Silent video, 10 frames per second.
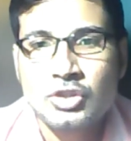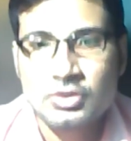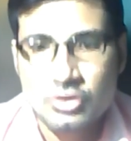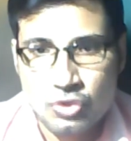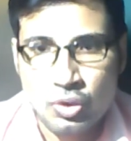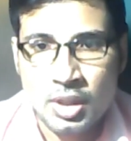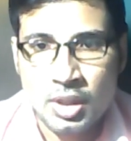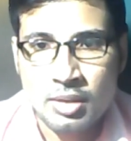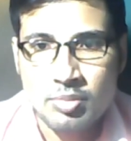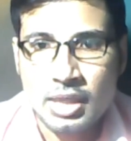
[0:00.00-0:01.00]
of the
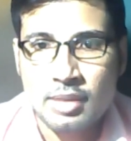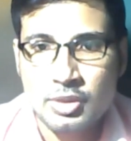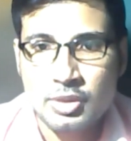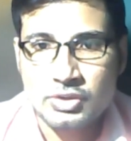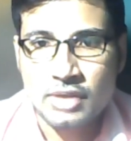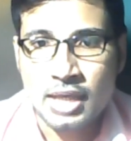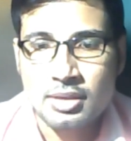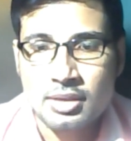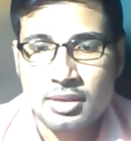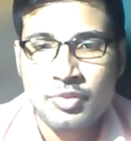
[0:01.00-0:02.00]
story, partly because of that.
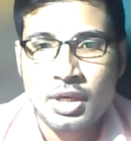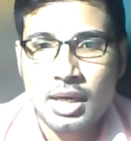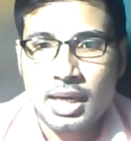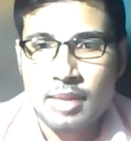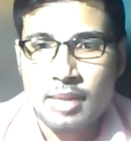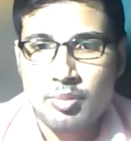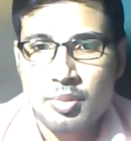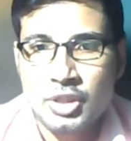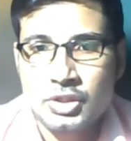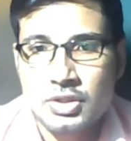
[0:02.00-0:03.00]

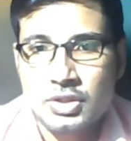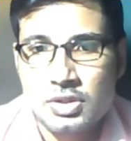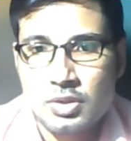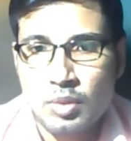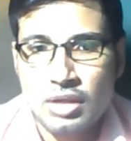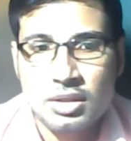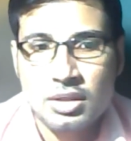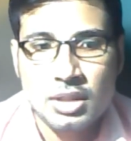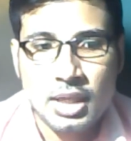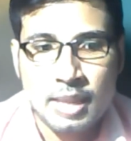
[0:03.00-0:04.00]
Because
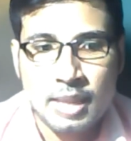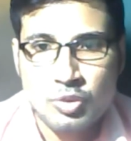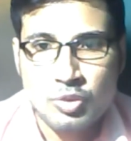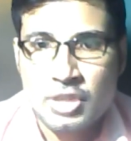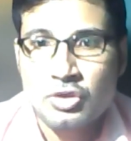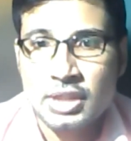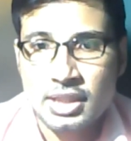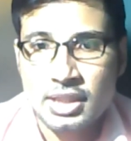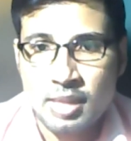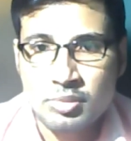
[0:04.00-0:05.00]
when Umesh look
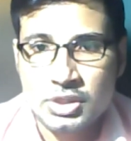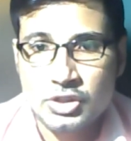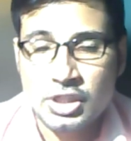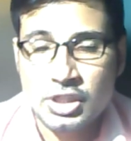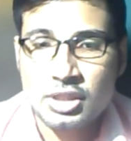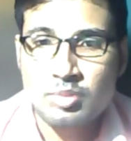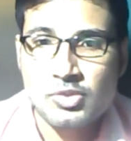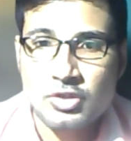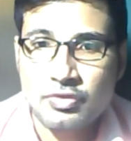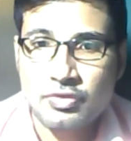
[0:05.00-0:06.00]
at the numbers in
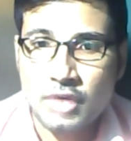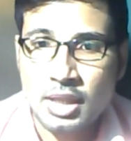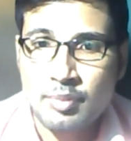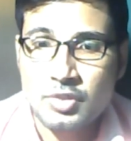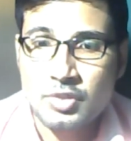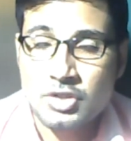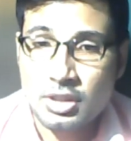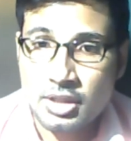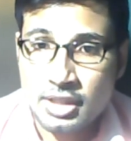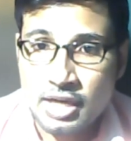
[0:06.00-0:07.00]
terms of
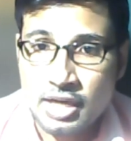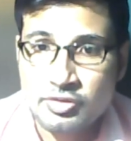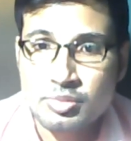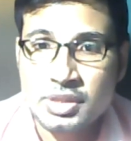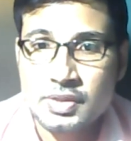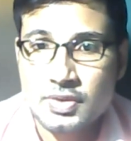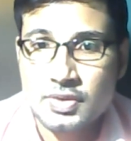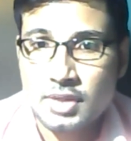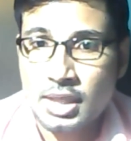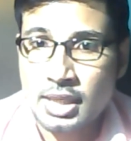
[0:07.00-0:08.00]
with the
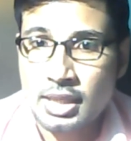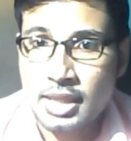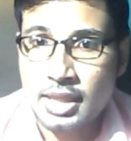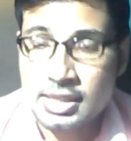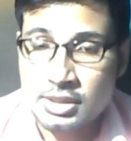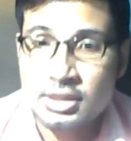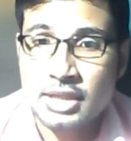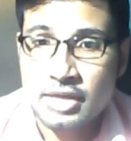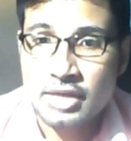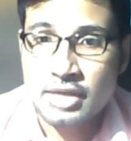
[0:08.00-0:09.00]
government's external
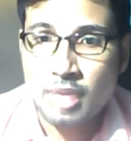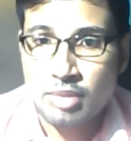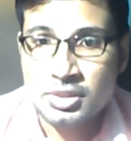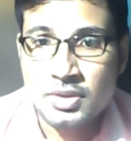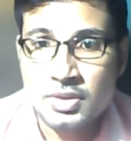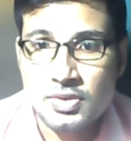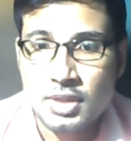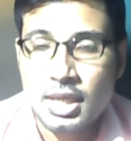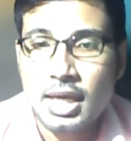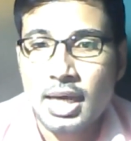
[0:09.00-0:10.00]
debt repayments
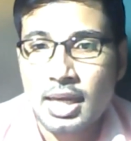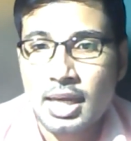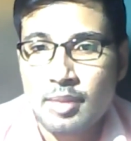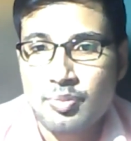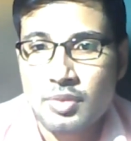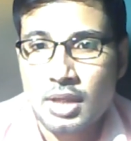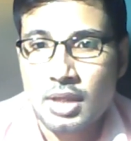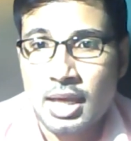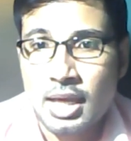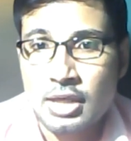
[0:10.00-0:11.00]

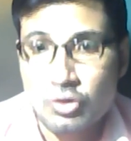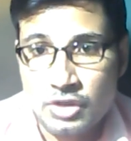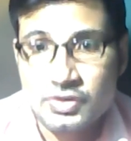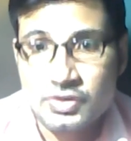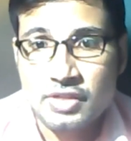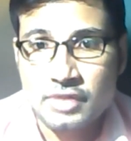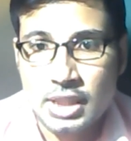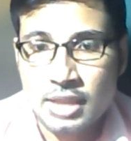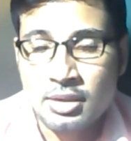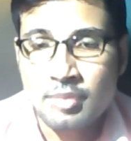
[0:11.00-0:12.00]
in
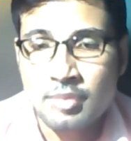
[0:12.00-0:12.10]
2017,